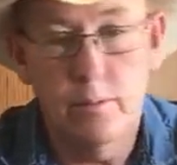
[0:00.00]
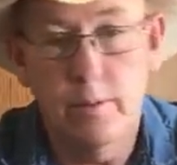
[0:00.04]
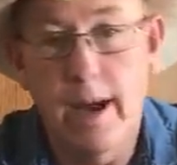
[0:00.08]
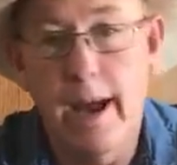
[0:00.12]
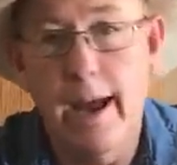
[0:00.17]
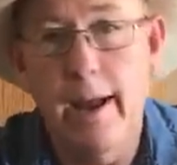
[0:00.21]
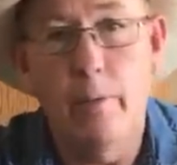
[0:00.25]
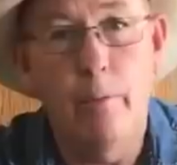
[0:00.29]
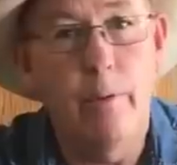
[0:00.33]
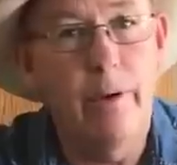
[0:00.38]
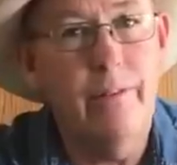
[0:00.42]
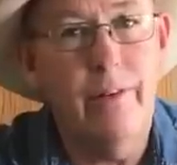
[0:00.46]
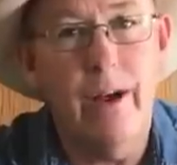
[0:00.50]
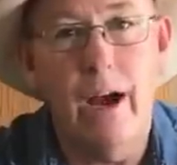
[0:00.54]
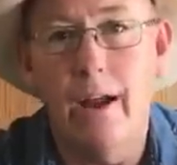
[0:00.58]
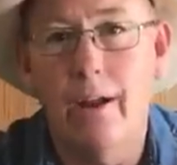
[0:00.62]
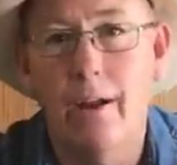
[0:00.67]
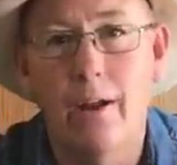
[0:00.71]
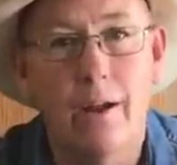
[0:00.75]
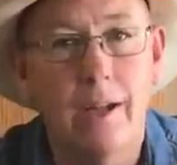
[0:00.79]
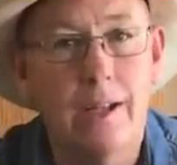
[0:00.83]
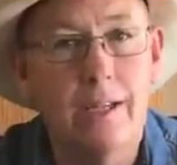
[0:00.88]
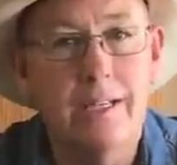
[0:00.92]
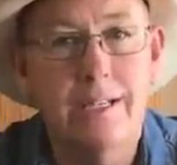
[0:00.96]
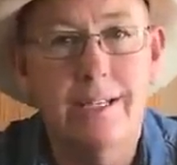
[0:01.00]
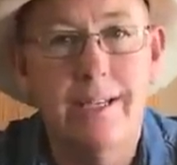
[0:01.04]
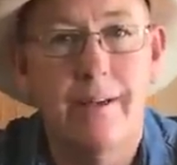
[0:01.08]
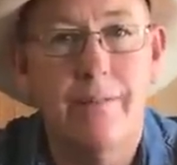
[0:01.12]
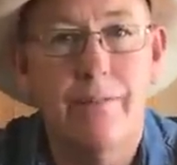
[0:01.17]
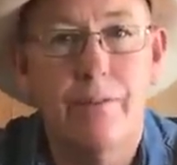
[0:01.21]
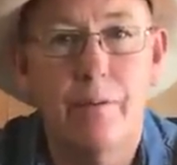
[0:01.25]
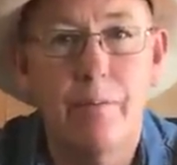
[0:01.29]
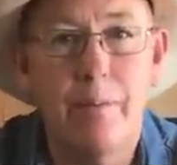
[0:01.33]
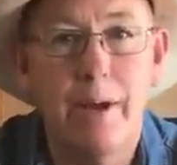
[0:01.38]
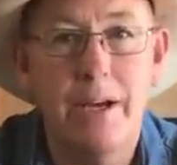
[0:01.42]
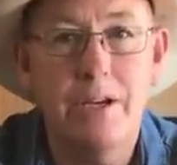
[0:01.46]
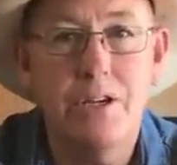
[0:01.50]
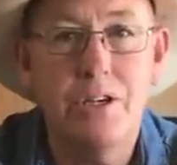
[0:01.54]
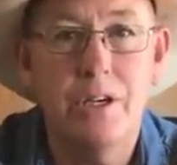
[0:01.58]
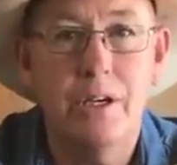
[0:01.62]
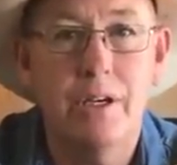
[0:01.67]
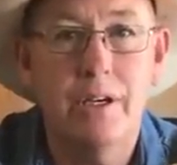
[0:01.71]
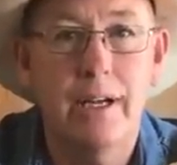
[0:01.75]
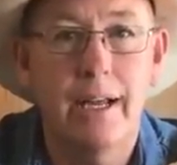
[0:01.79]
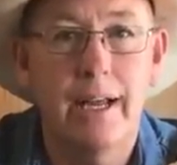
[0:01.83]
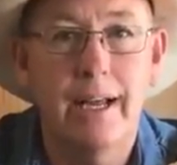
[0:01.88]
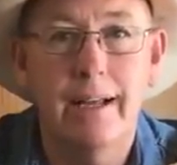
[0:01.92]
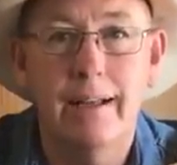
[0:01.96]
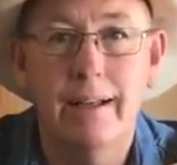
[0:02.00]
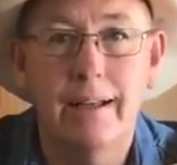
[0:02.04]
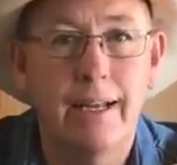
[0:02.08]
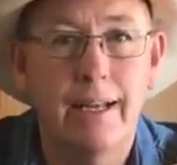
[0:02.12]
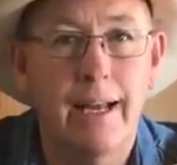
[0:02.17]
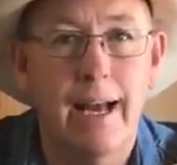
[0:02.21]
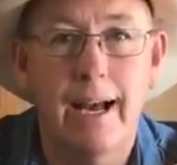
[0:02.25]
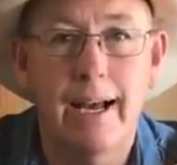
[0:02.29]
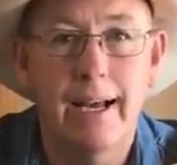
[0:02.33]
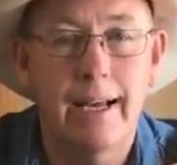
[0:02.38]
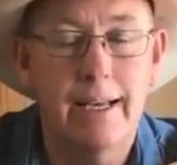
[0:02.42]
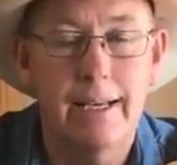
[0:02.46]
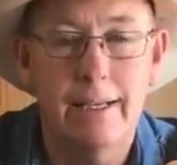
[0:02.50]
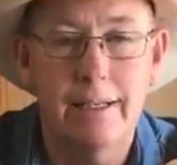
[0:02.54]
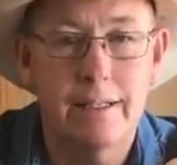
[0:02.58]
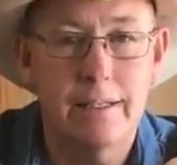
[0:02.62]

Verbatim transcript: And we've got all his information. Yeah, we've got everything.